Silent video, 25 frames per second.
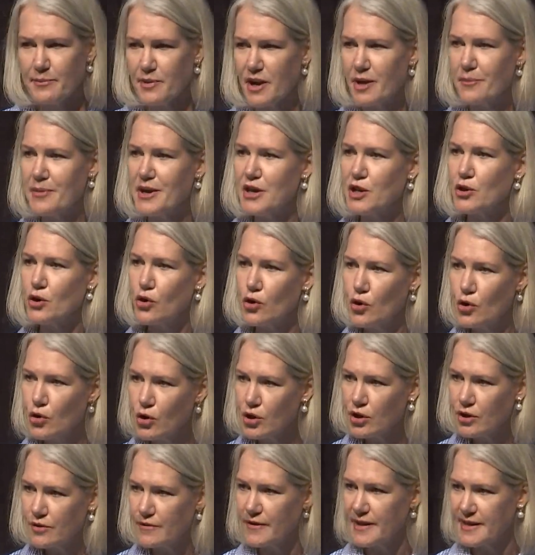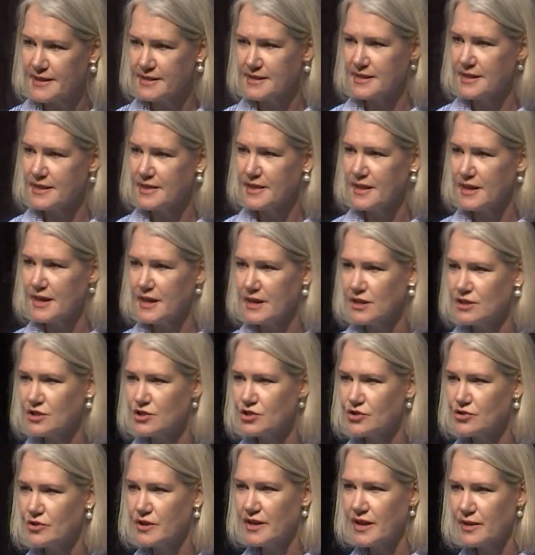but I mean all of us in the
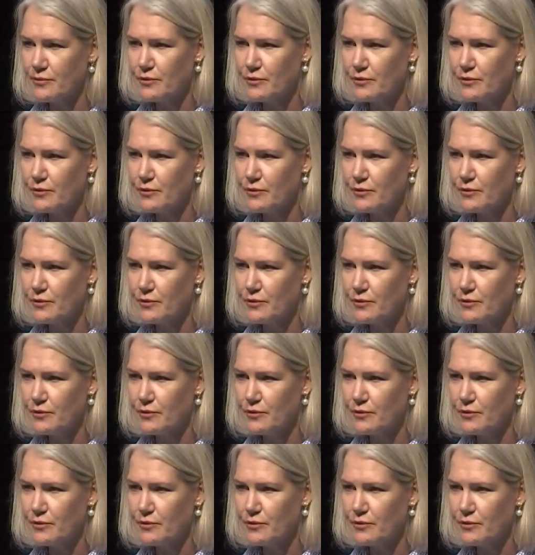industry,